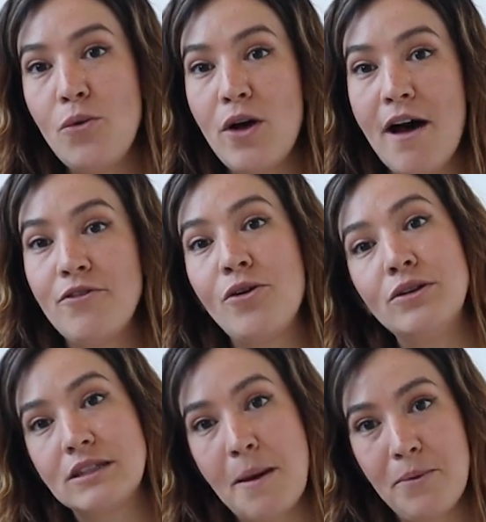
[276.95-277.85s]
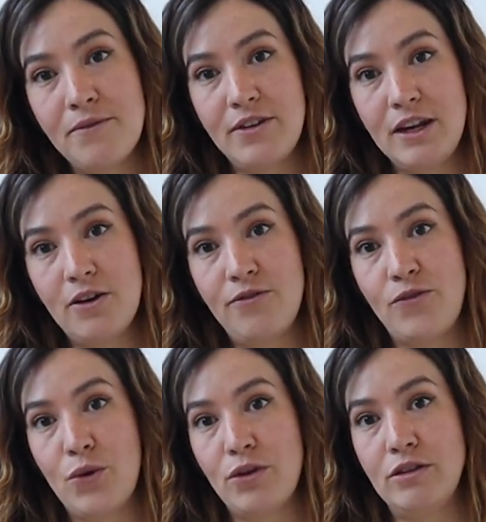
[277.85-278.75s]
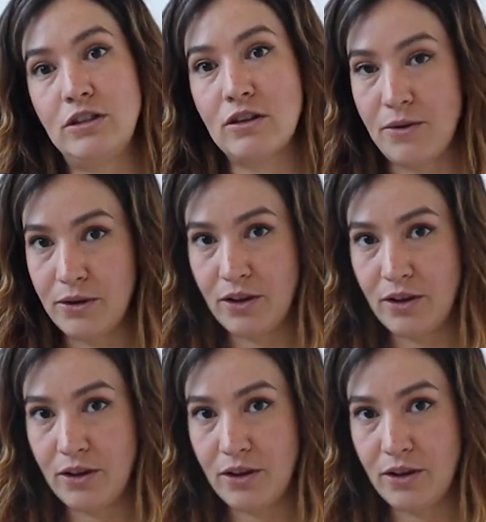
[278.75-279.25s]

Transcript: We'll have a whole separate video for the sew